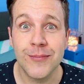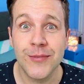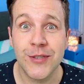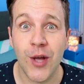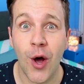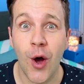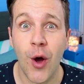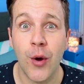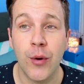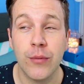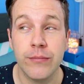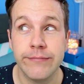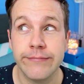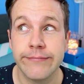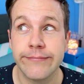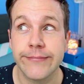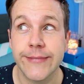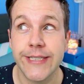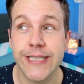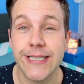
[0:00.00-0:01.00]
So
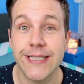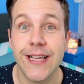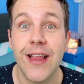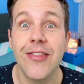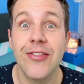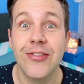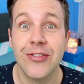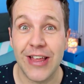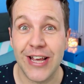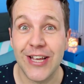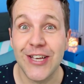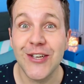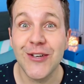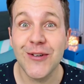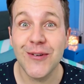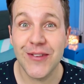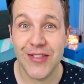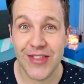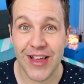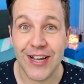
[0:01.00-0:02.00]
thank
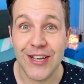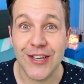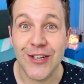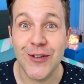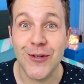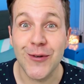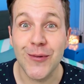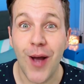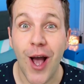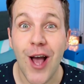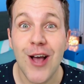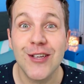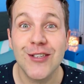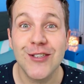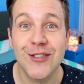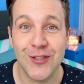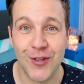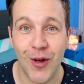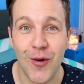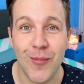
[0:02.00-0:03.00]
you
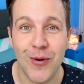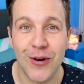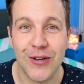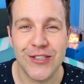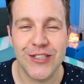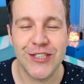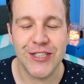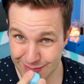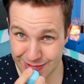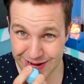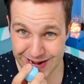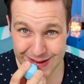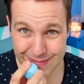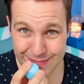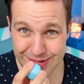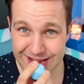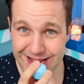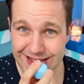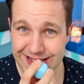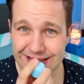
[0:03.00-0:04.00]
so much. My
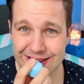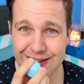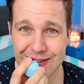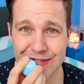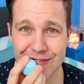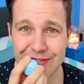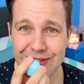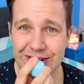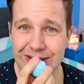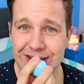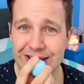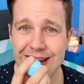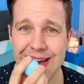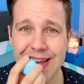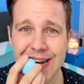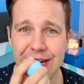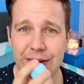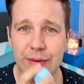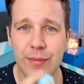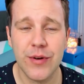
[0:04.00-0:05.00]
lips are so dry
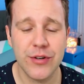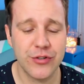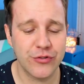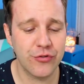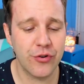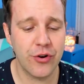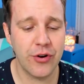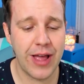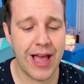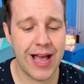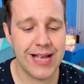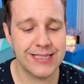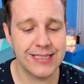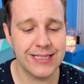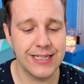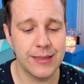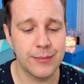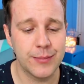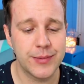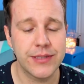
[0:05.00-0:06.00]
and I don't want dry ass
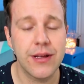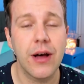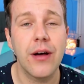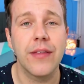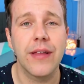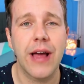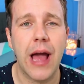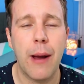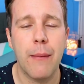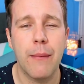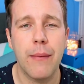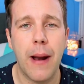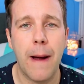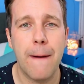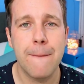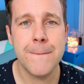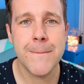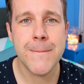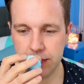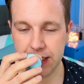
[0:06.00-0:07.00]
lips on camera.
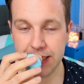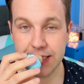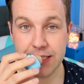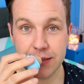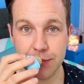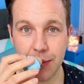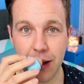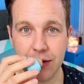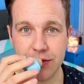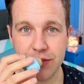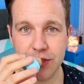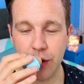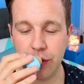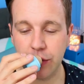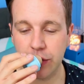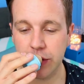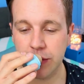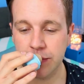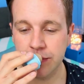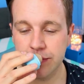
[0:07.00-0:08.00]
This smells so
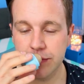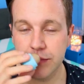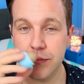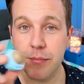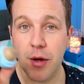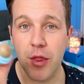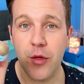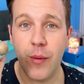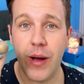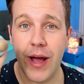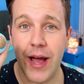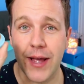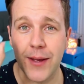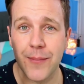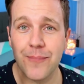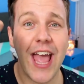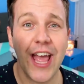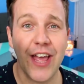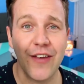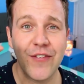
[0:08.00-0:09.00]
good. By the
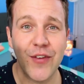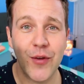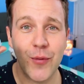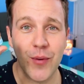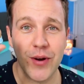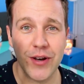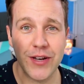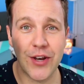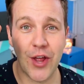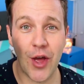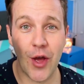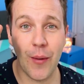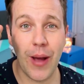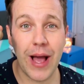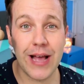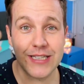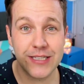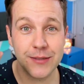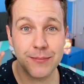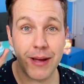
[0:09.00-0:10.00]
way, if you want to know
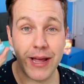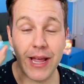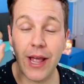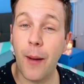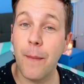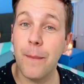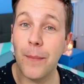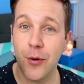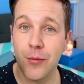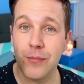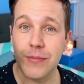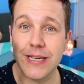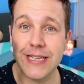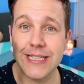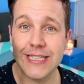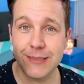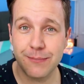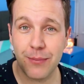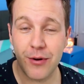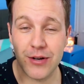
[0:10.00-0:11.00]
how to make a
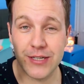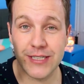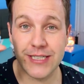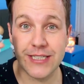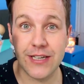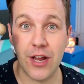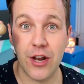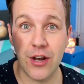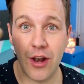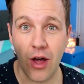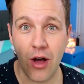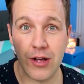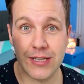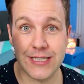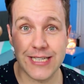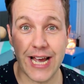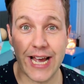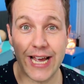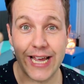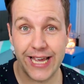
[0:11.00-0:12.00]
pumpkin spiced
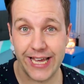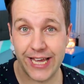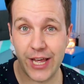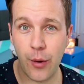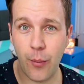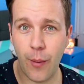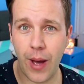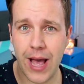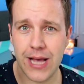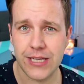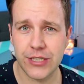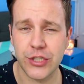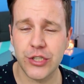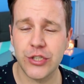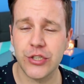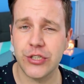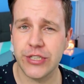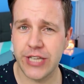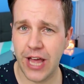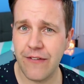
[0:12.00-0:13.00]
latte EOS, you
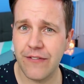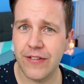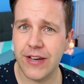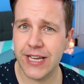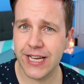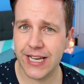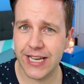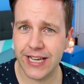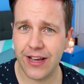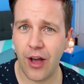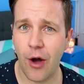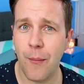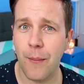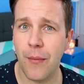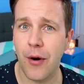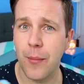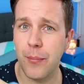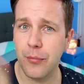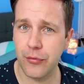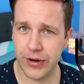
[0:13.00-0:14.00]
should definitely click on
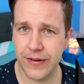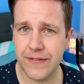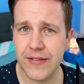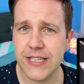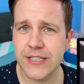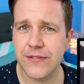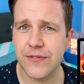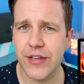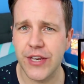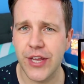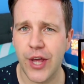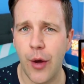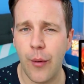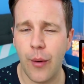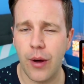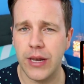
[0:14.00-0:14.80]
my previous video.